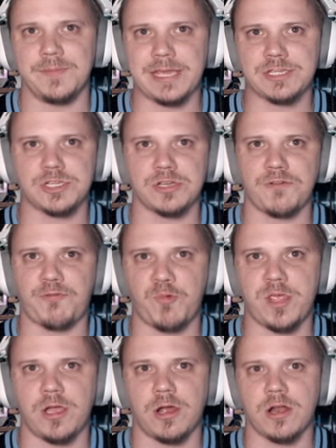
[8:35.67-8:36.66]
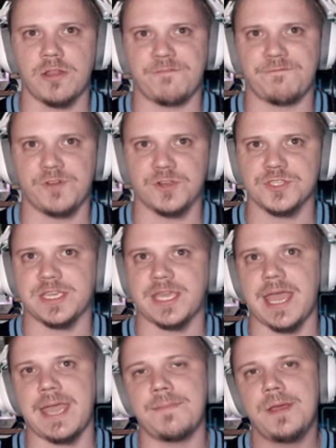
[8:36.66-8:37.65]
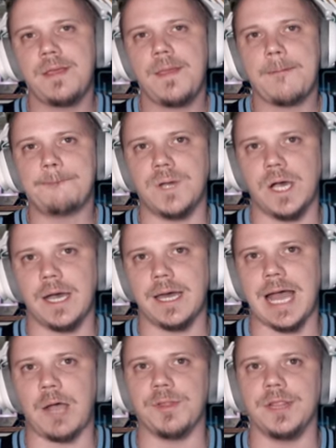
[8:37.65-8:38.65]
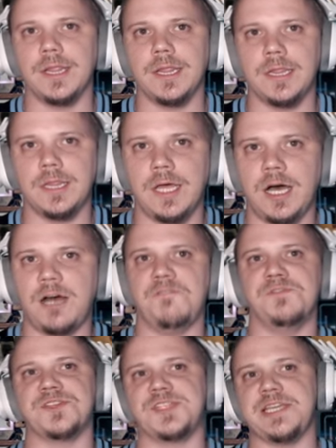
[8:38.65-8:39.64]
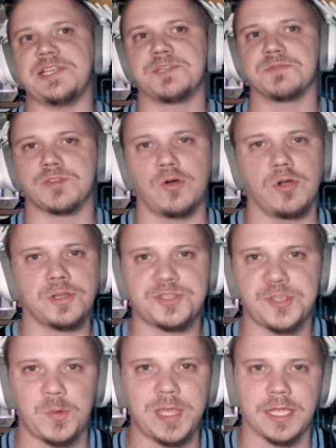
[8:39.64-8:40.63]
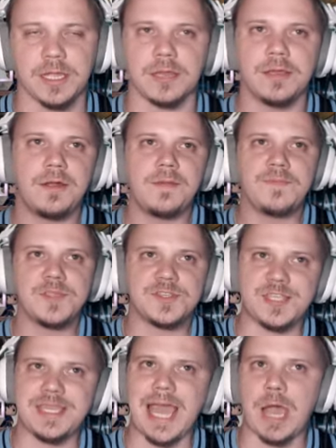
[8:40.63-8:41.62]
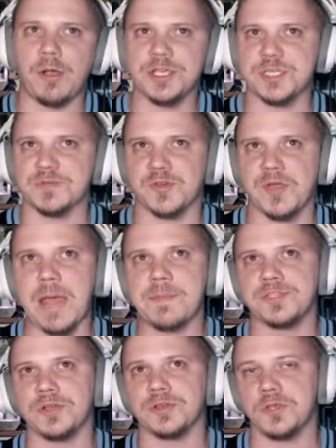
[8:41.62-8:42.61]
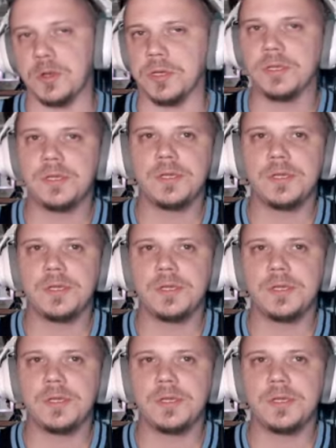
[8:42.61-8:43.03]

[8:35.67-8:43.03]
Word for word: Not sure if we are the first game, but I would love to see some scores so we can see how our subscribers are doing.